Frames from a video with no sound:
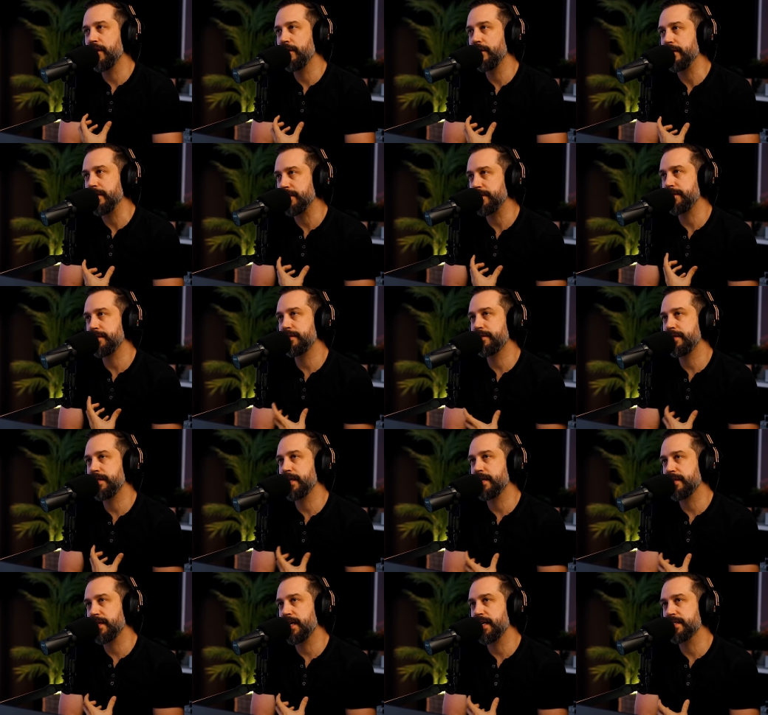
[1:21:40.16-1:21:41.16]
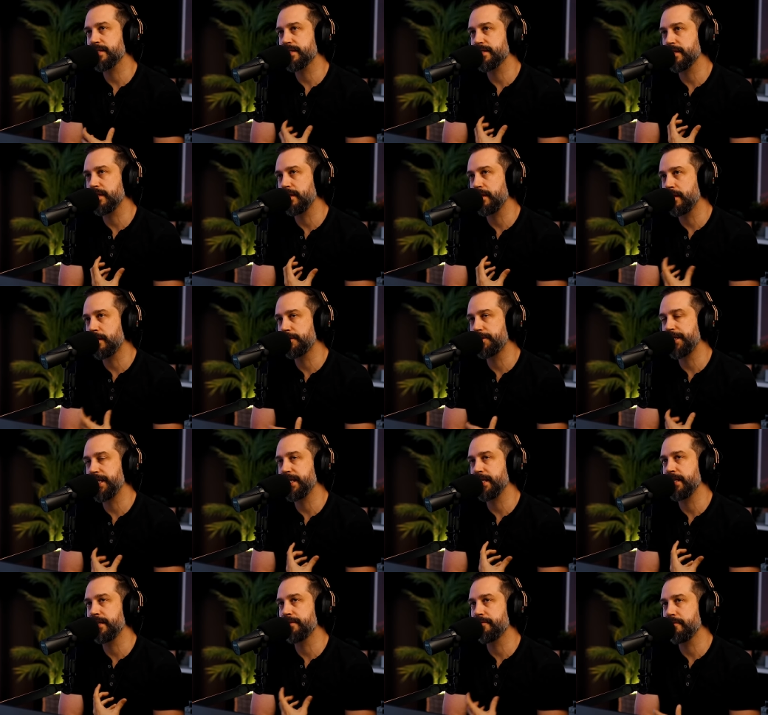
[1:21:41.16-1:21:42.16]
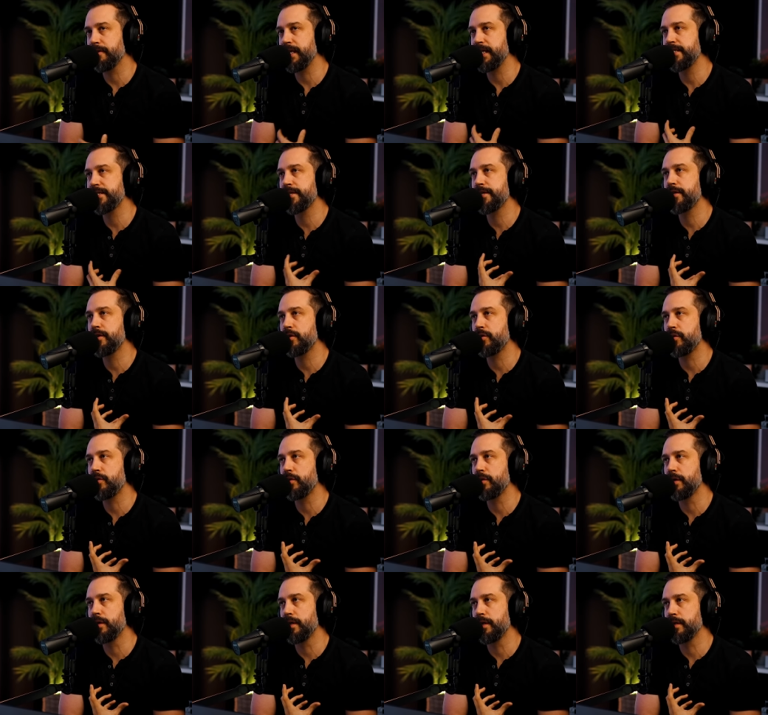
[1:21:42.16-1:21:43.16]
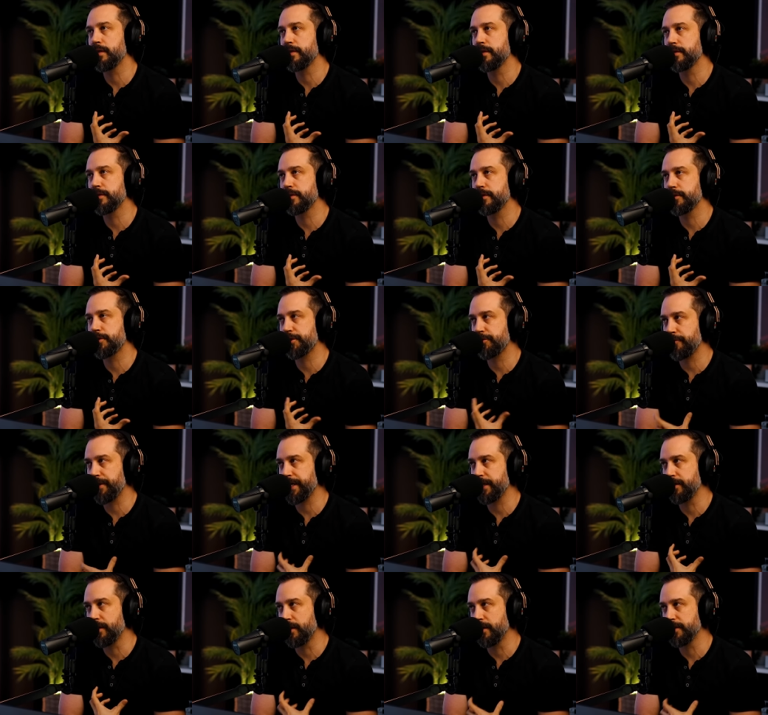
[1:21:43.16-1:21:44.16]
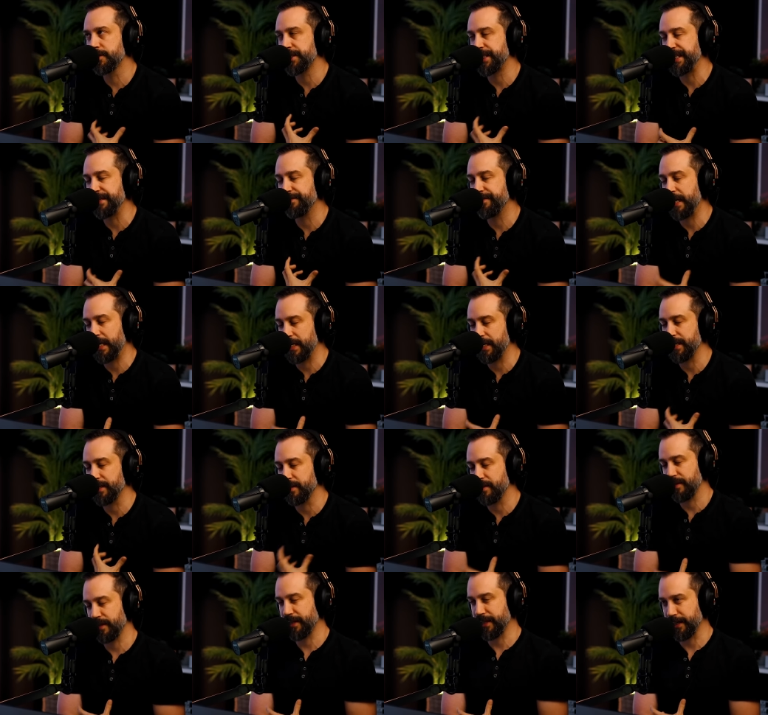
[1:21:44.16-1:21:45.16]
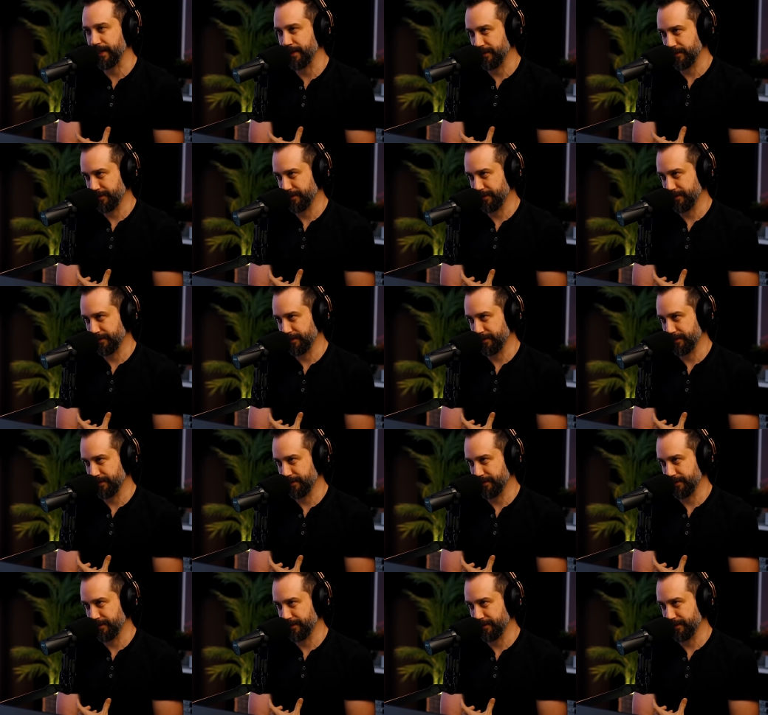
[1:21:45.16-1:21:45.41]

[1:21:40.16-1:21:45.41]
though, do you think that's logic and reason, or tricknology affecting your thinking?